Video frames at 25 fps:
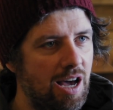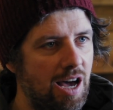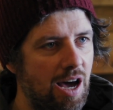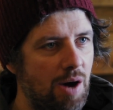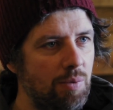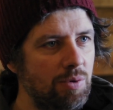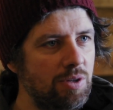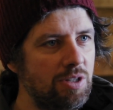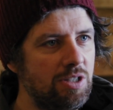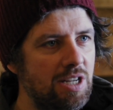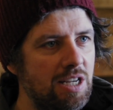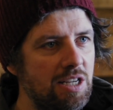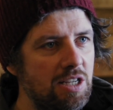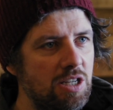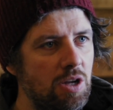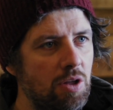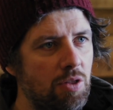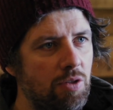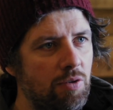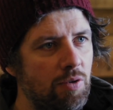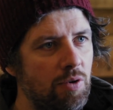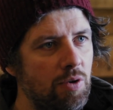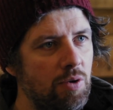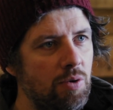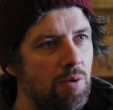I want to take you
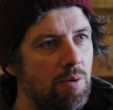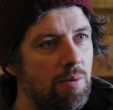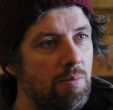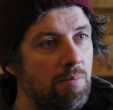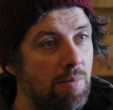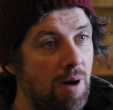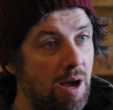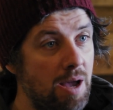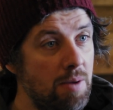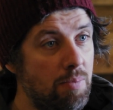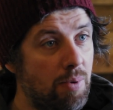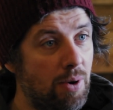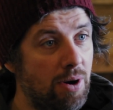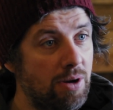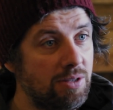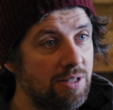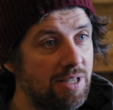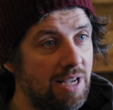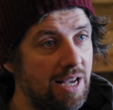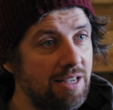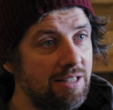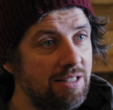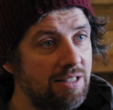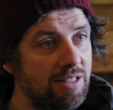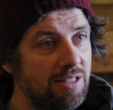through my
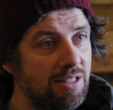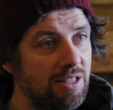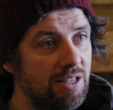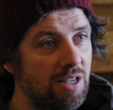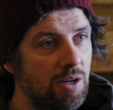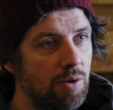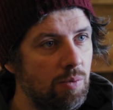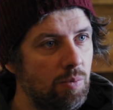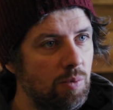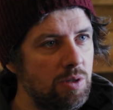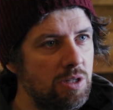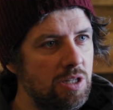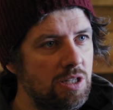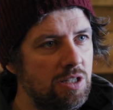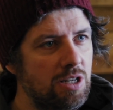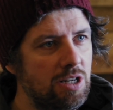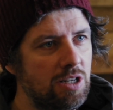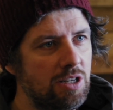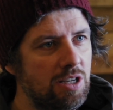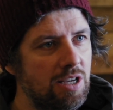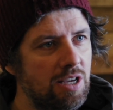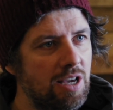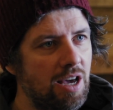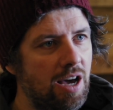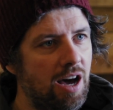process, which is
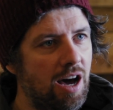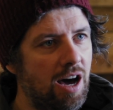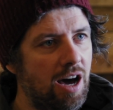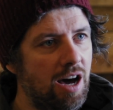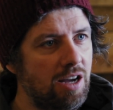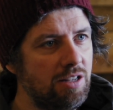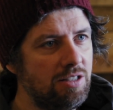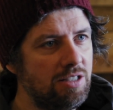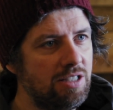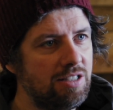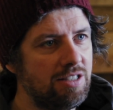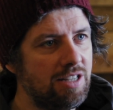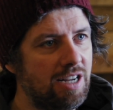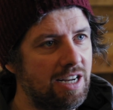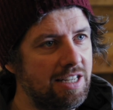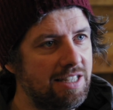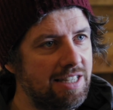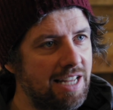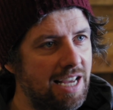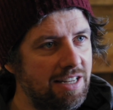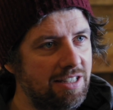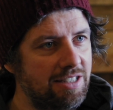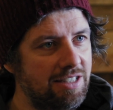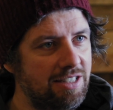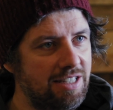looking at artist
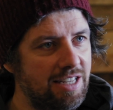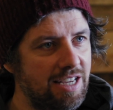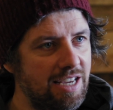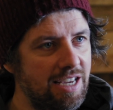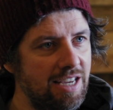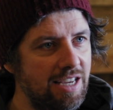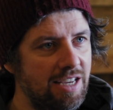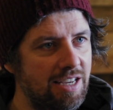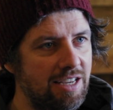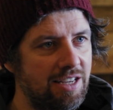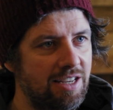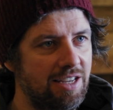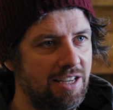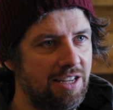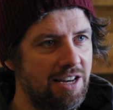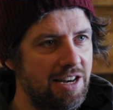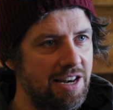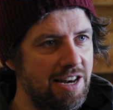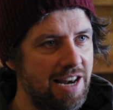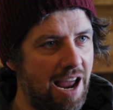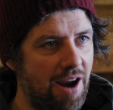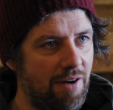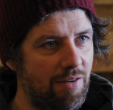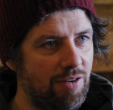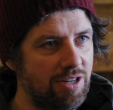identity,
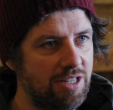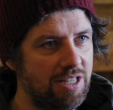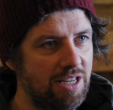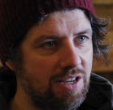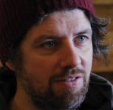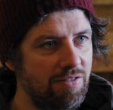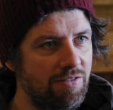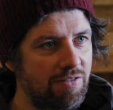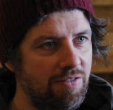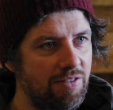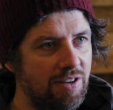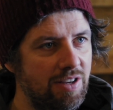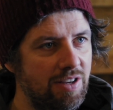narrative,